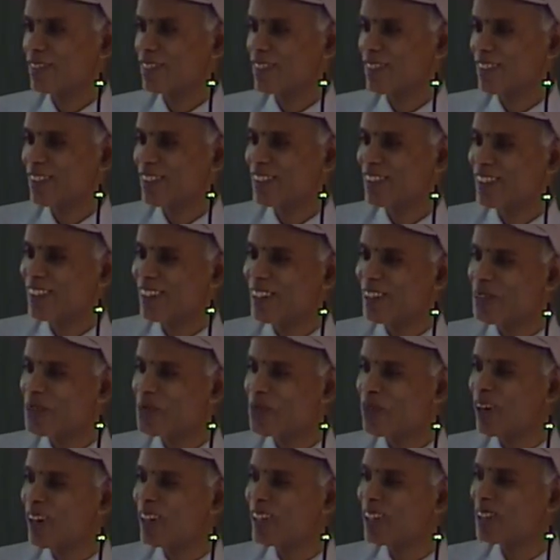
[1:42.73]
in really
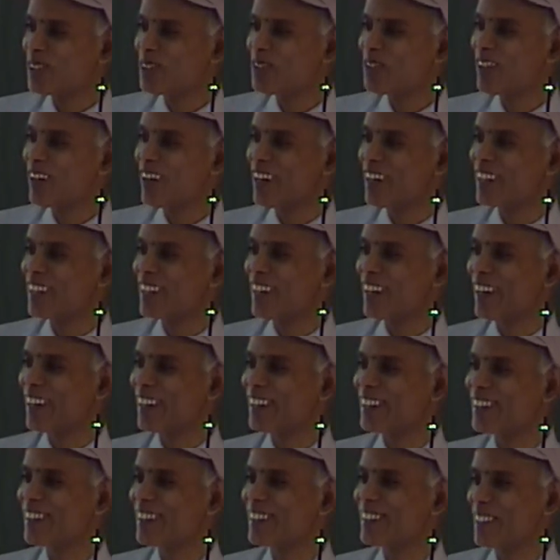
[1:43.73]
1D you can't call
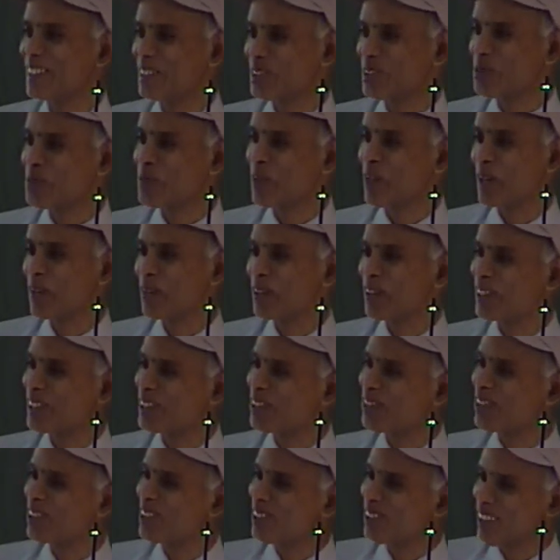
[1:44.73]
it as
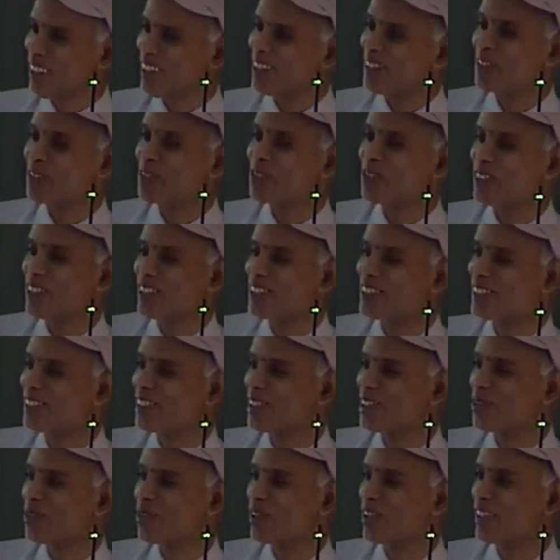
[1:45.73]
isoparametric, but you can use
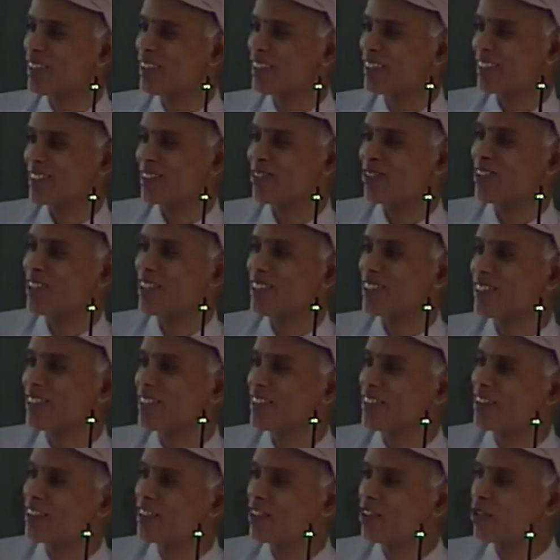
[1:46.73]
natural coordinates, or
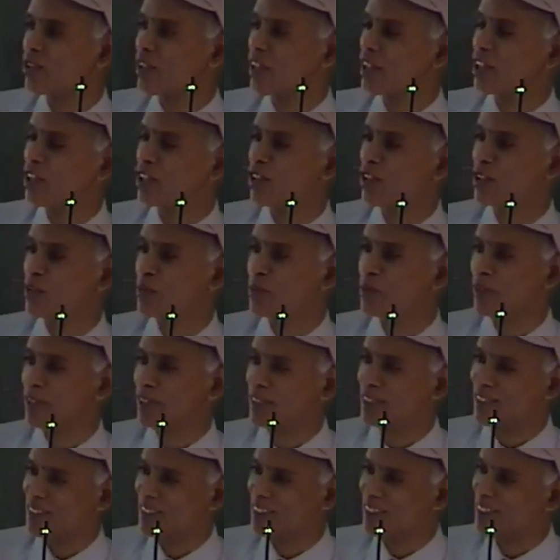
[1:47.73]
you can
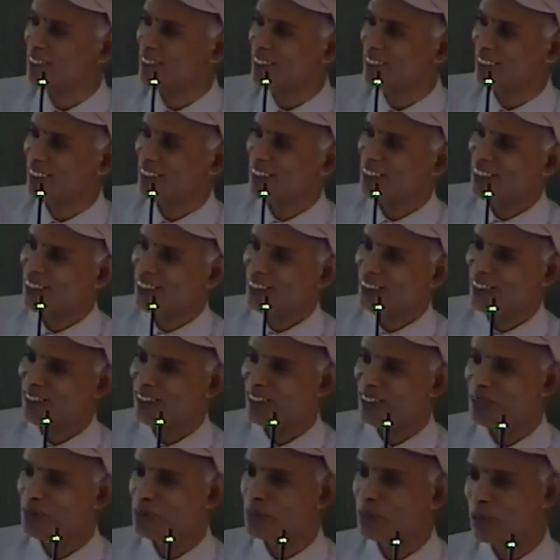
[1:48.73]
interpolate the
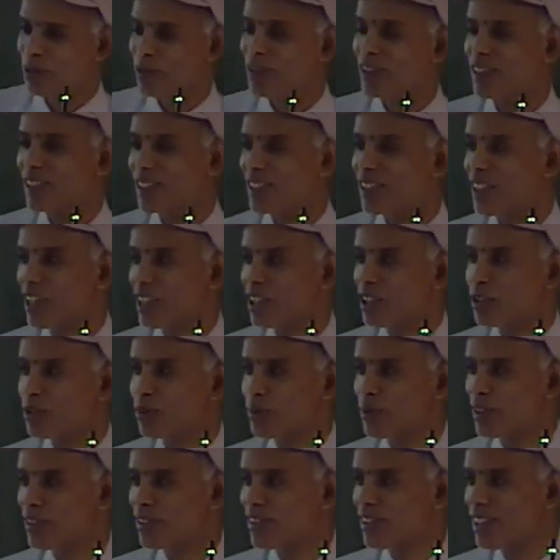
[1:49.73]
you can
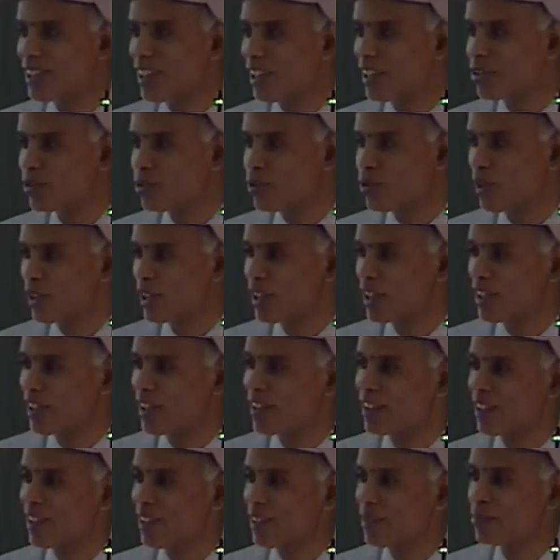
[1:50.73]
express the x
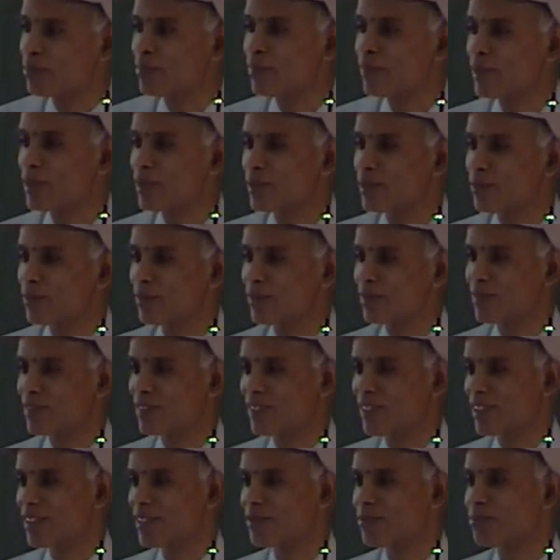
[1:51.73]
coordinate or
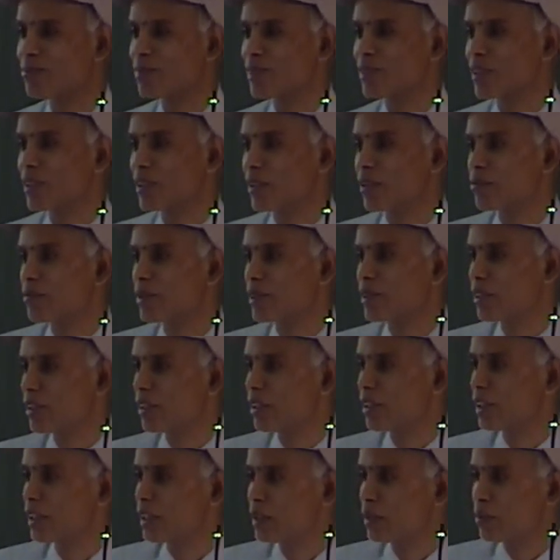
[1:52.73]
say the
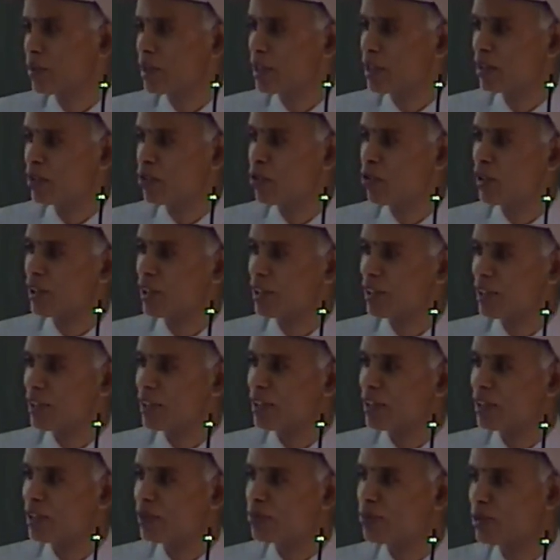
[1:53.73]
basically independent coordinate
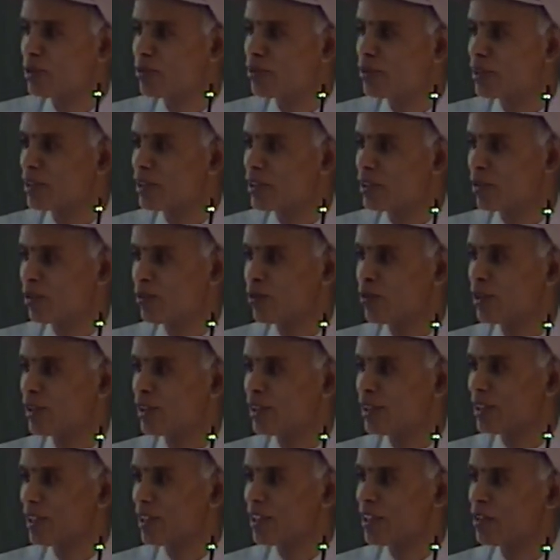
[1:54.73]
in terms of natural
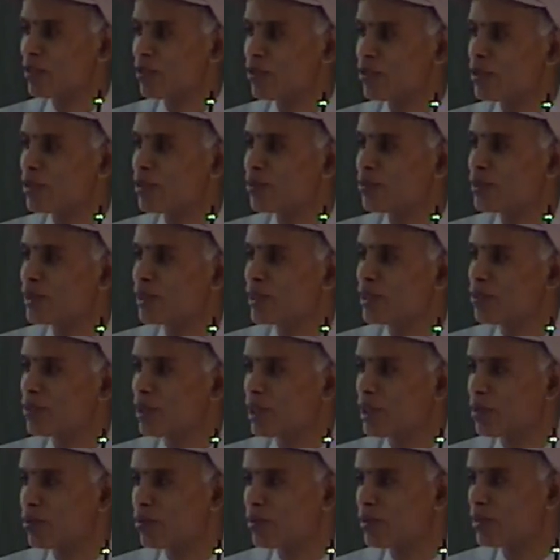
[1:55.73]
coordinate and also the field
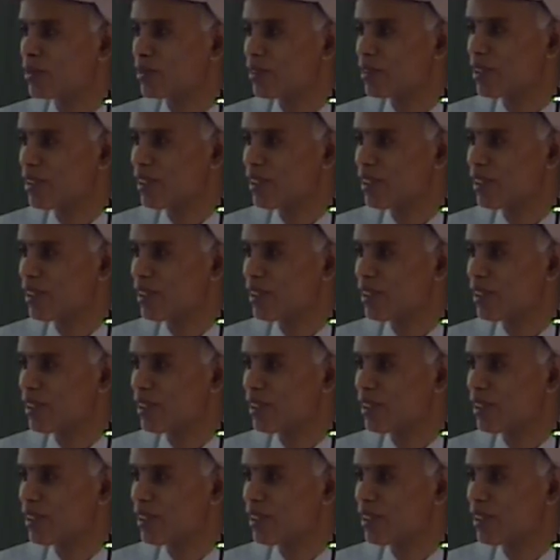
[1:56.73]
variables.